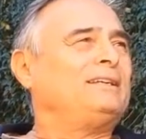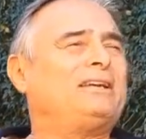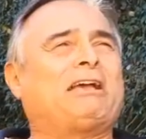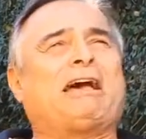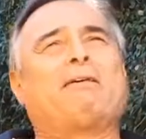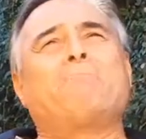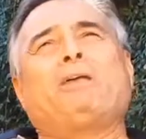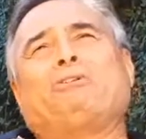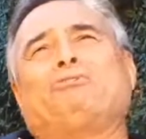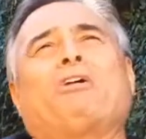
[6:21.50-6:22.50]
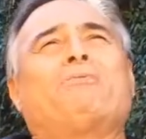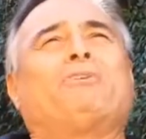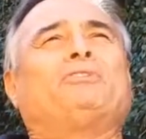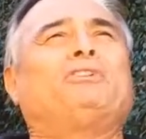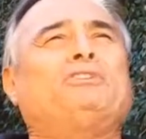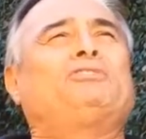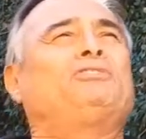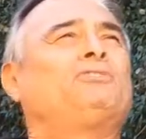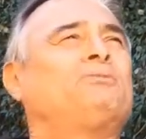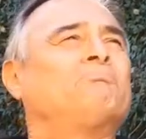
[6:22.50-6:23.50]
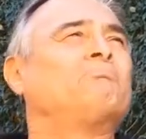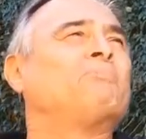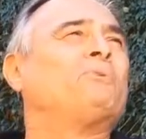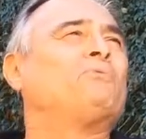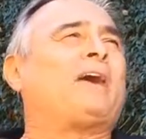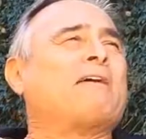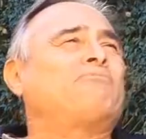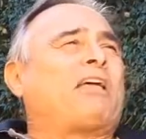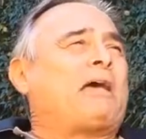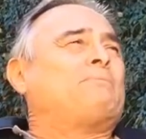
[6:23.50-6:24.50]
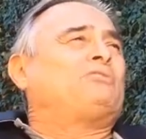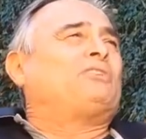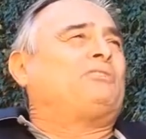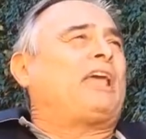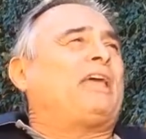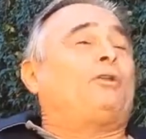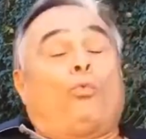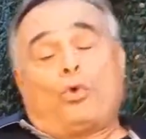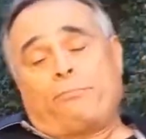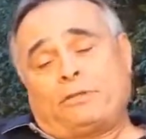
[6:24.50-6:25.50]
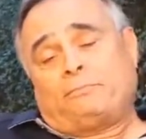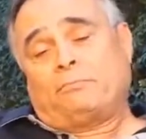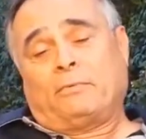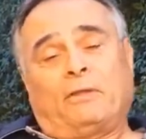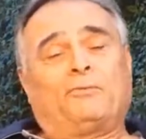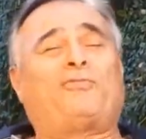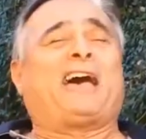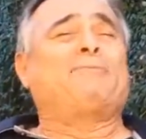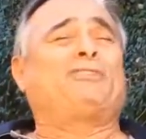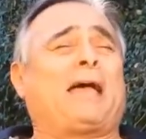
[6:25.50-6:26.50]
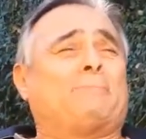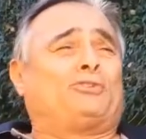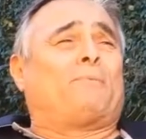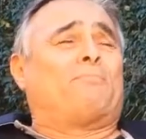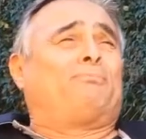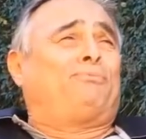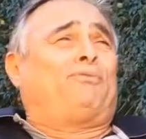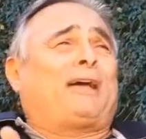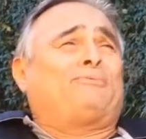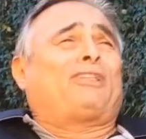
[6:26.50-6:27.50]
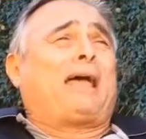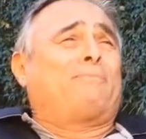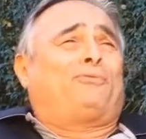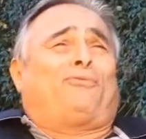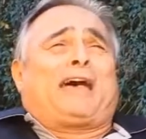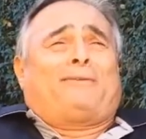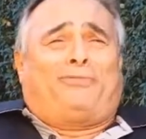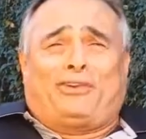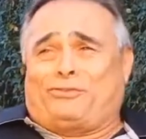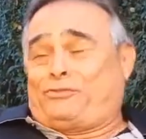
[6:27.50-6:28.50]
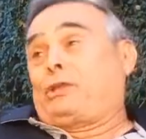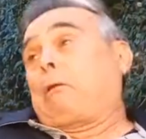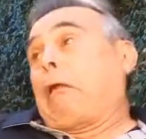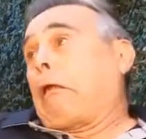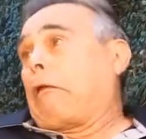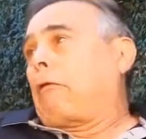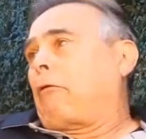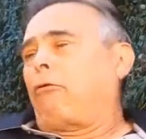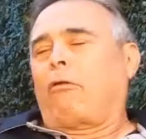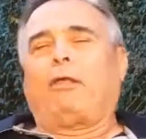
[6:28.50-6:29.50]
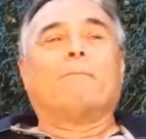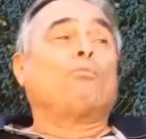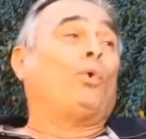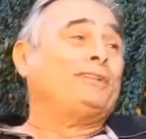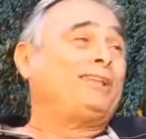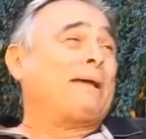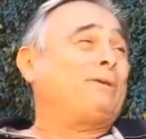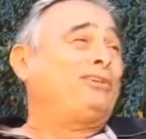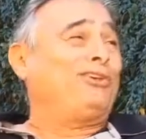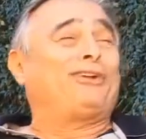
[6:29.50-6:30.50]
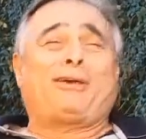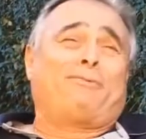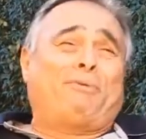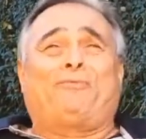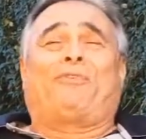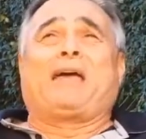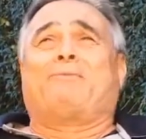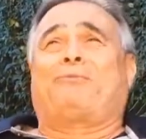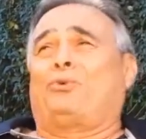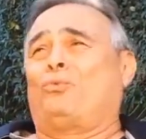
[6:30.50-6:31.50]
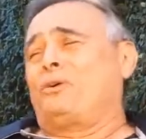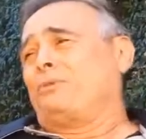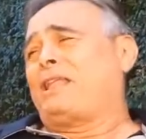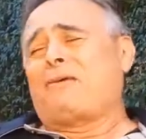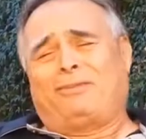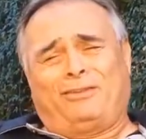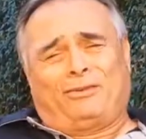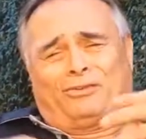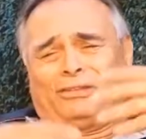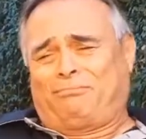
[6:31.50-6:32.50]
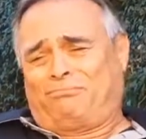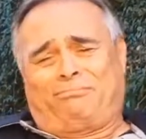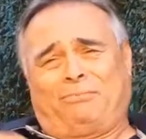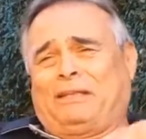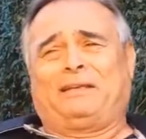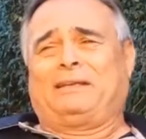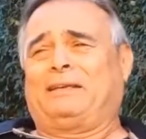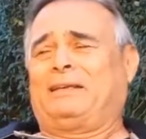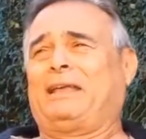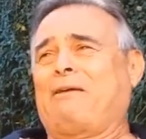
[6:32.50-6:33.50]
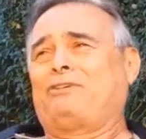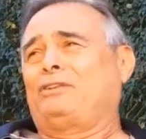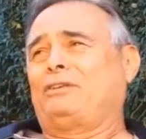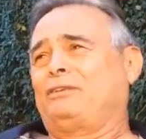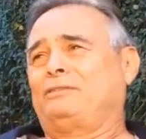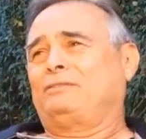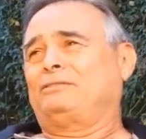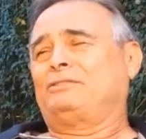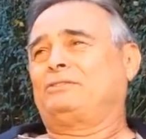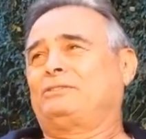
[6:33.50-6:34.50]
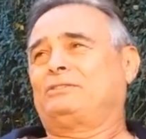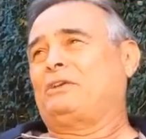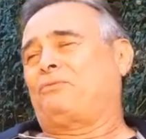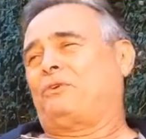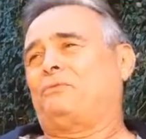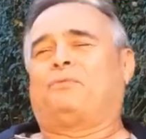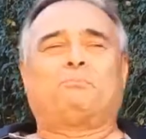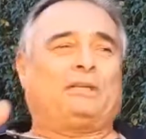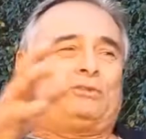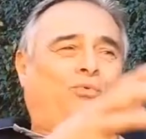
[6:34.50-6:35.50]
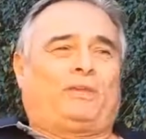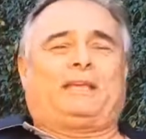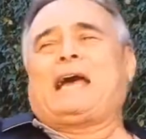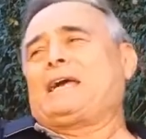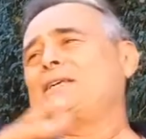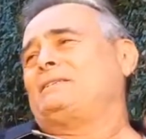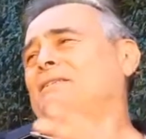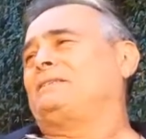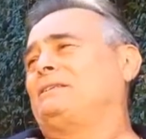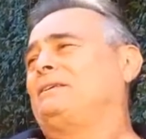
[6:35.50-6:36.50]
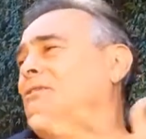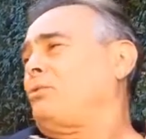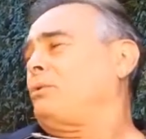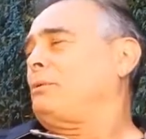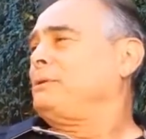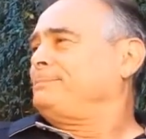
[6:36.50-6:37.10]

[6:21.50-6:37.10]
You got to make love at least 5 times a day. A woman, 5 times 5 years. 1 time a year. That would be fine for a woman. That, you know, everything is different from between guys and the woman.